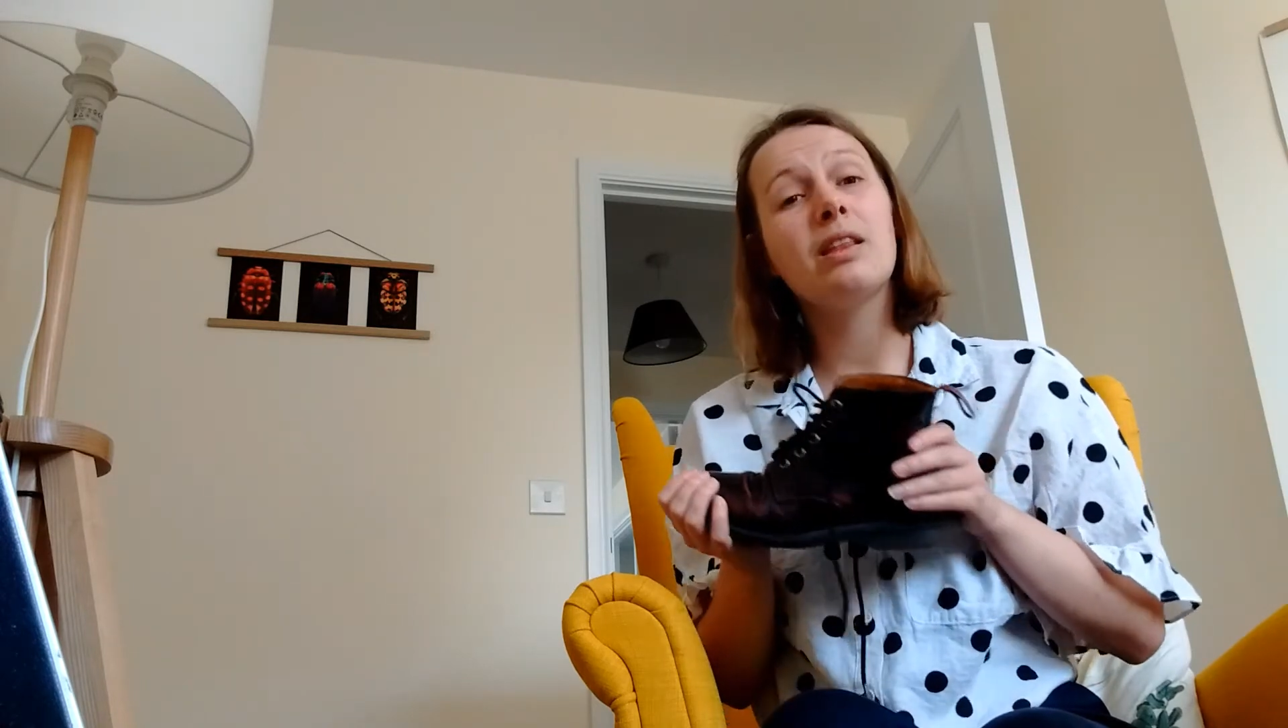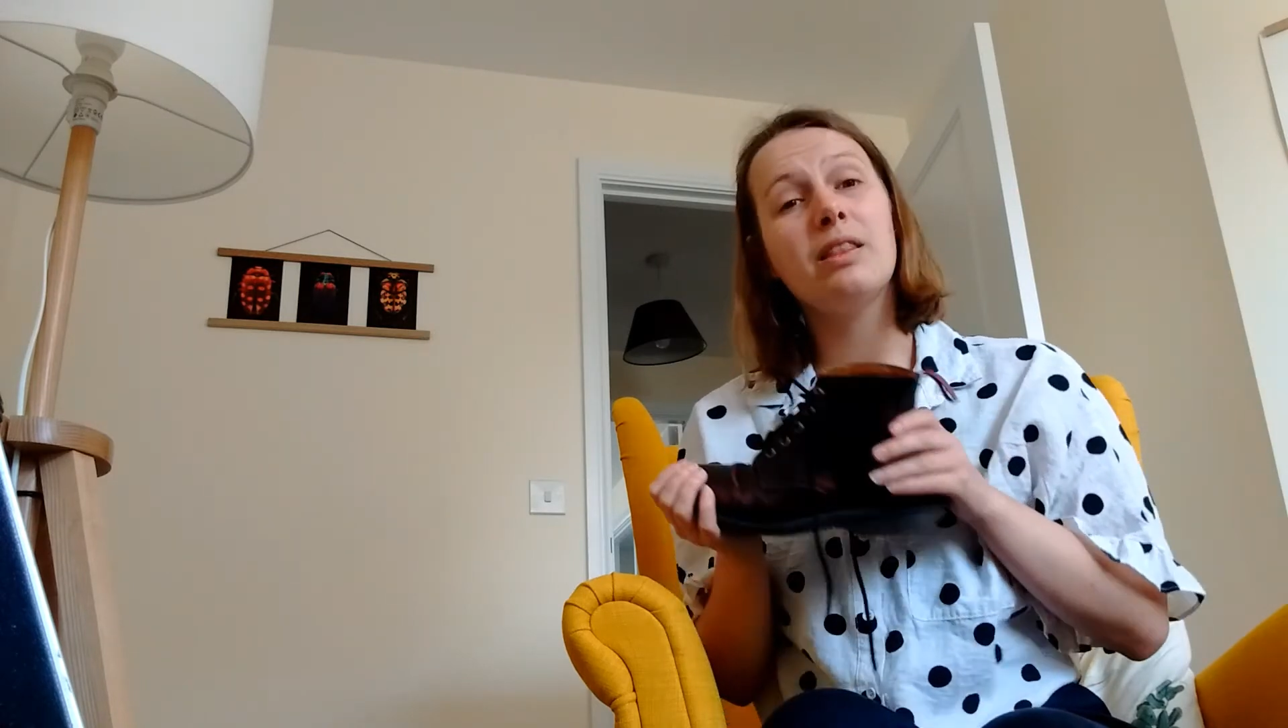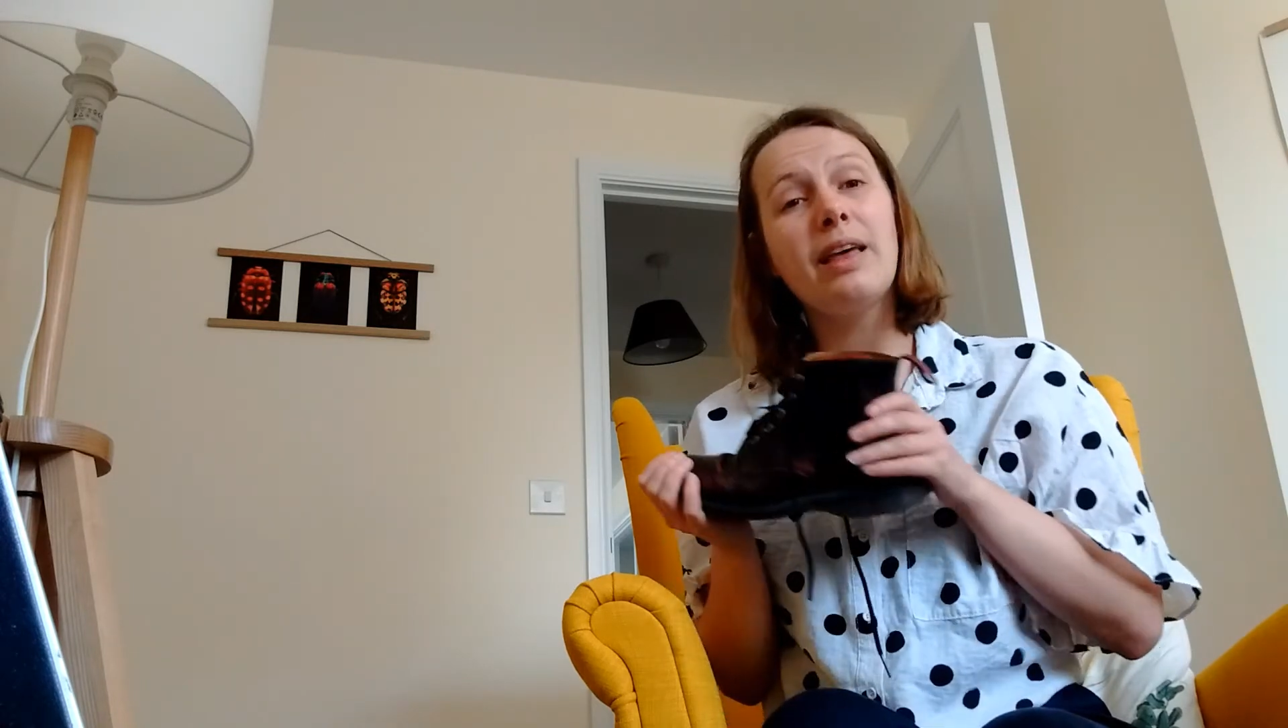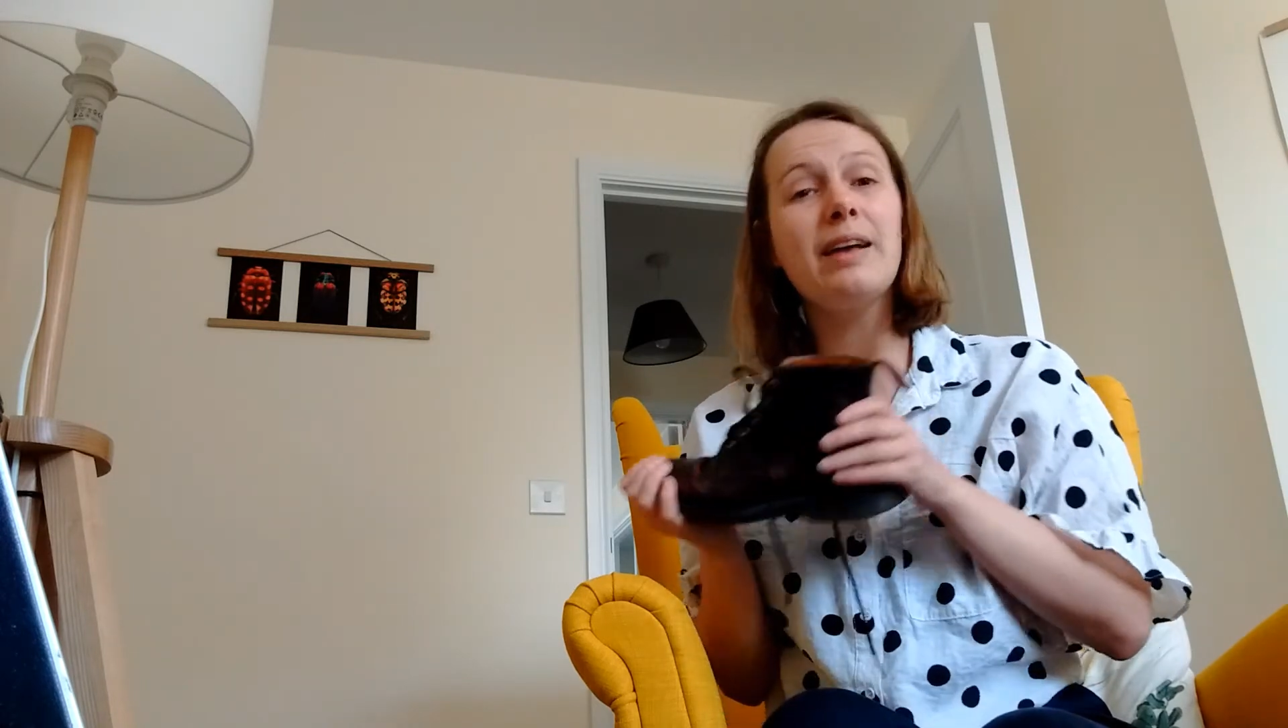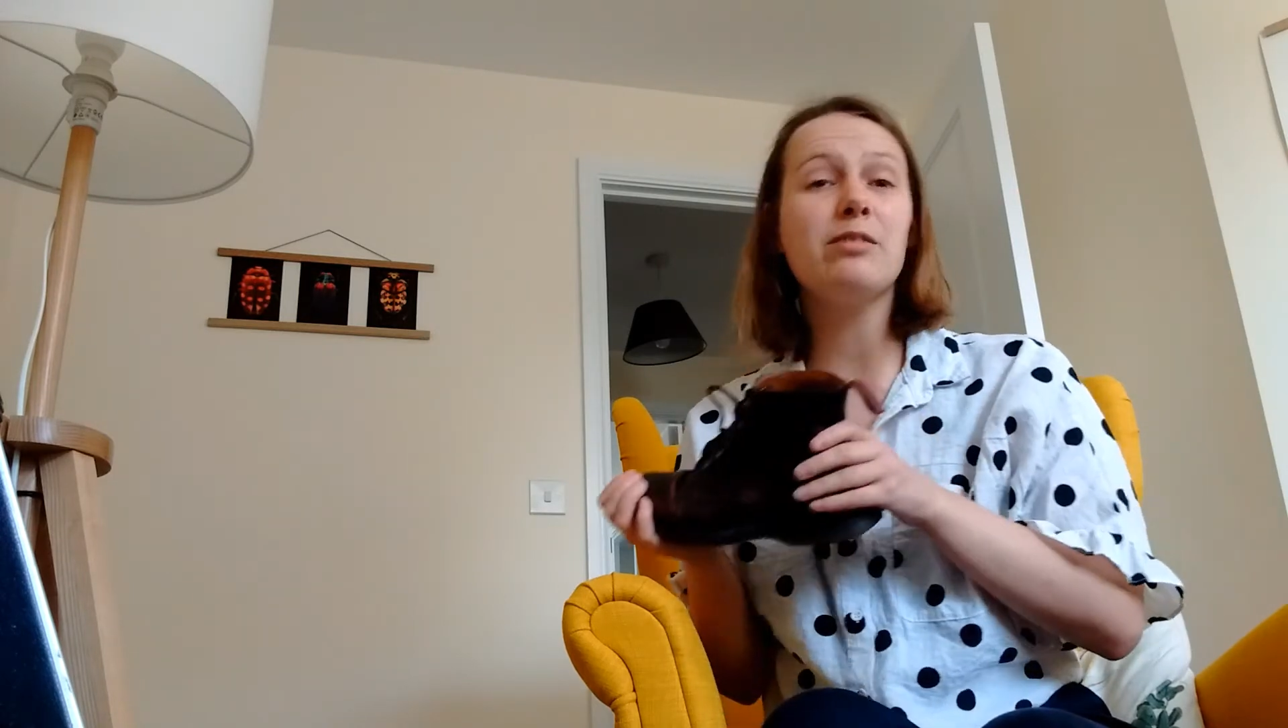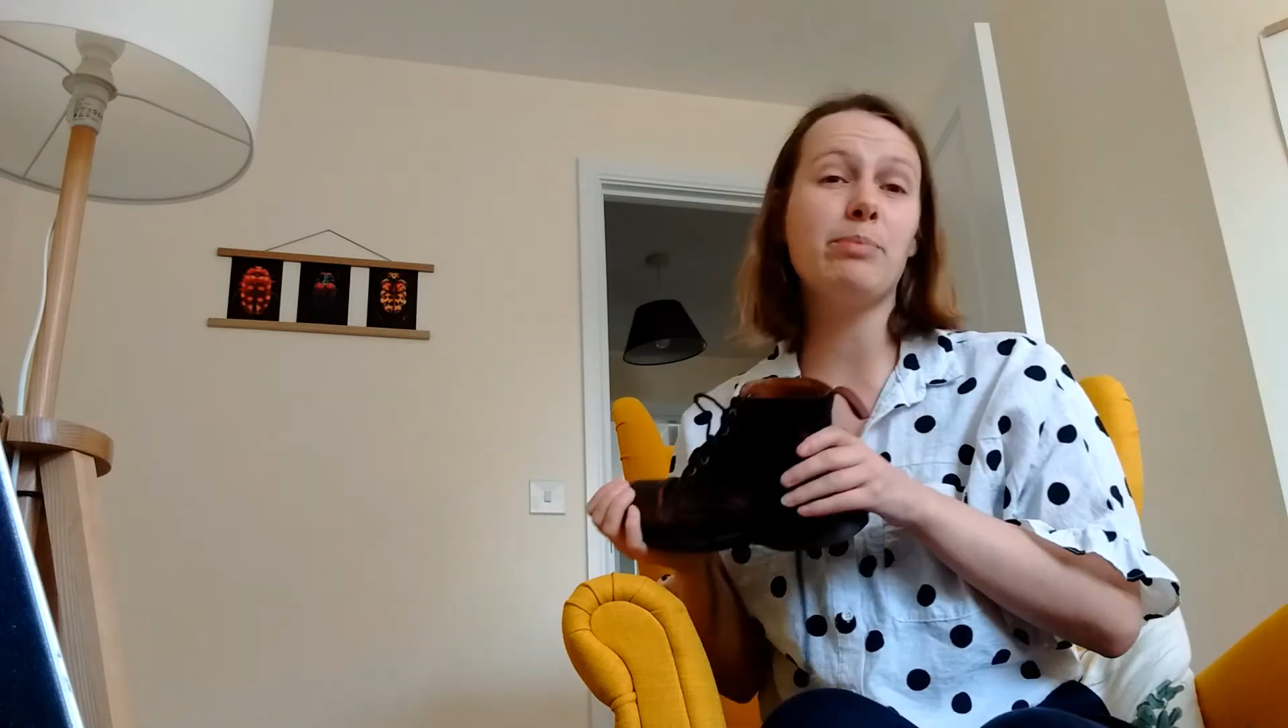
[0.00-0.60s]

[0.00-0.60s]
That's